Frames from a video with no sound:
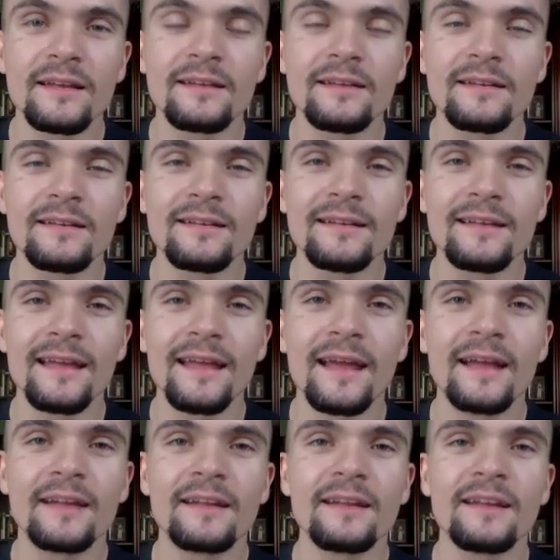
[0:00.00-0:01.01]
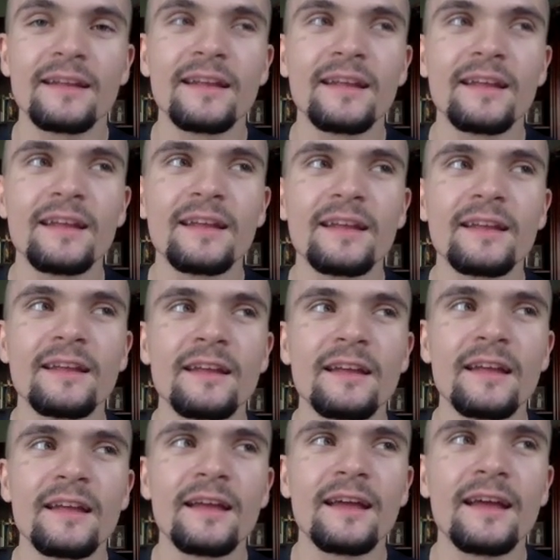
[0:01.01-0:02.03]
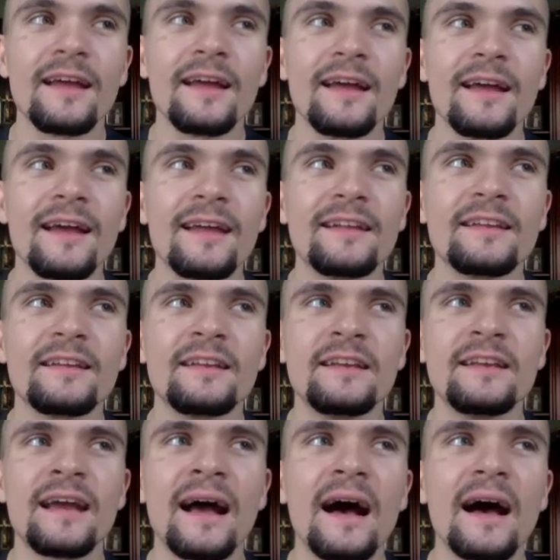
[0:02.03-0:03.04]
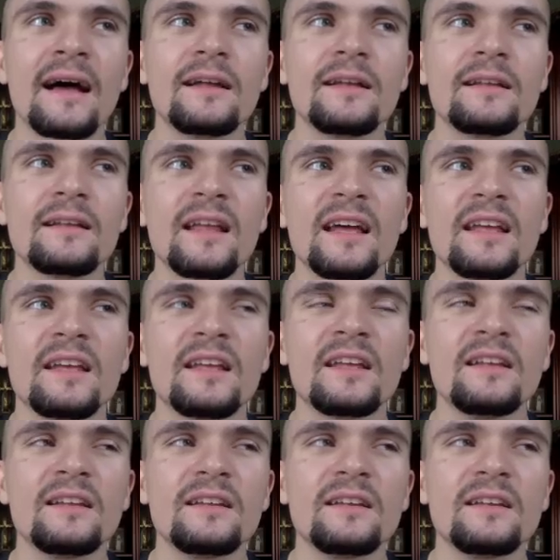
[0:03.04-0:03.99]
Like, and he got like